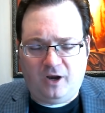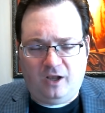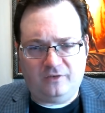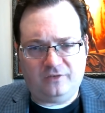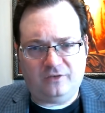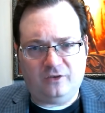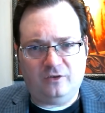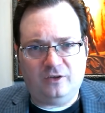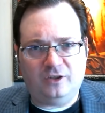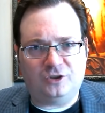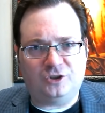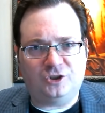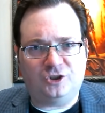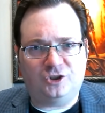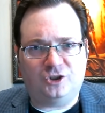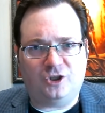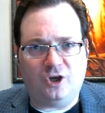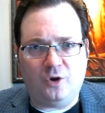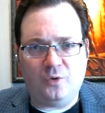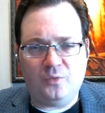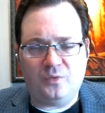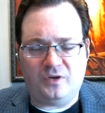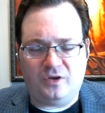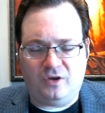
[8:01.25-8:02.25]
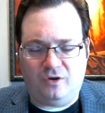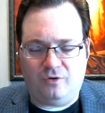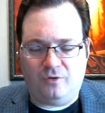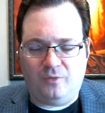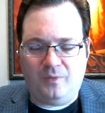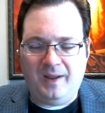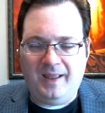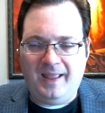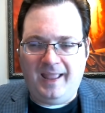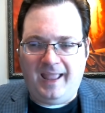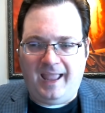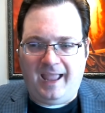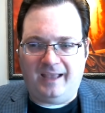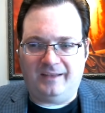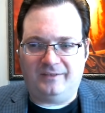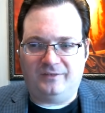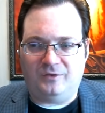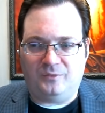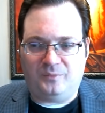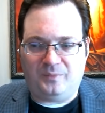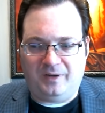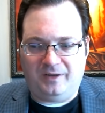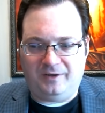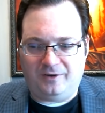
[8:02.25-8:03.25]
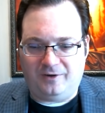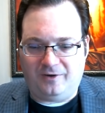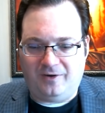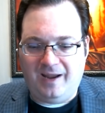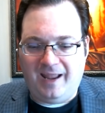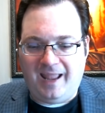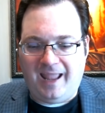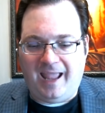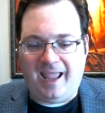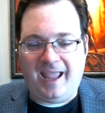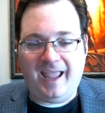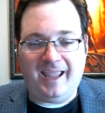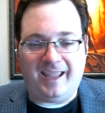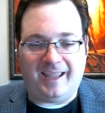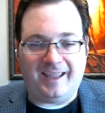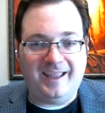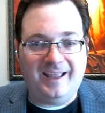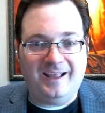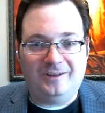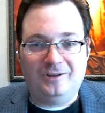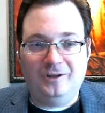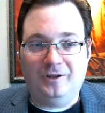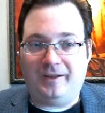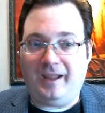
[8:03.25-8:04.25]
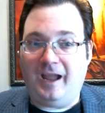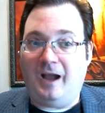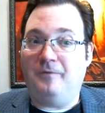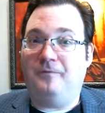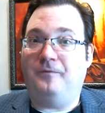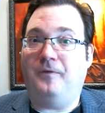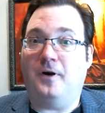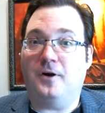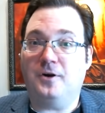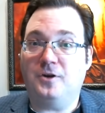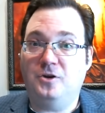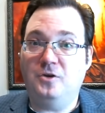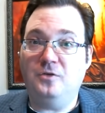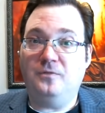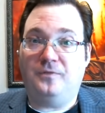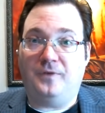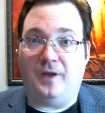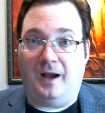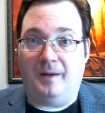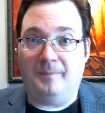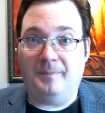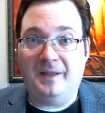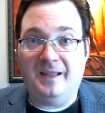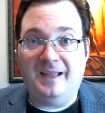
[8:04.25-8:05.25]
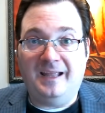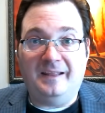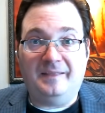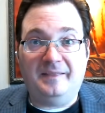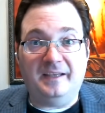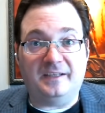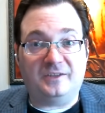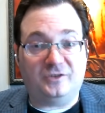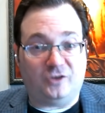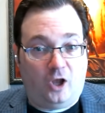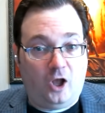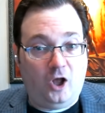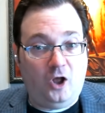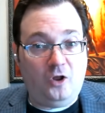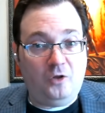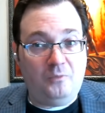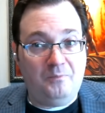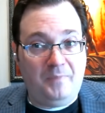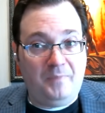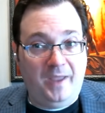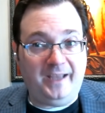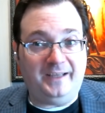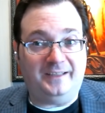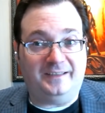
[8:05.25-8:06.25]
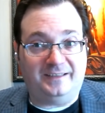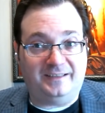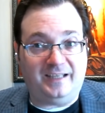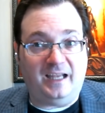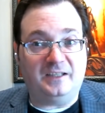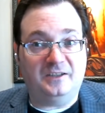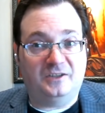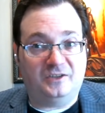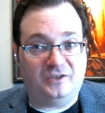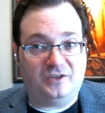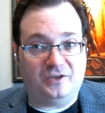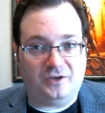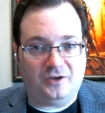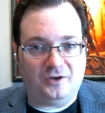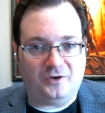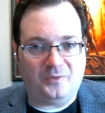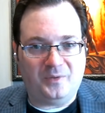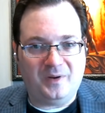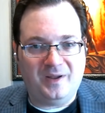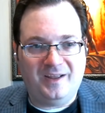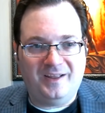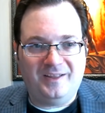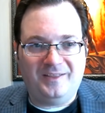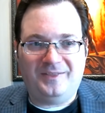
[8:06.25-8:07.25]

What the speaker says: but also to show you as a reader, hey, look how far you've come. This all makes sense to you.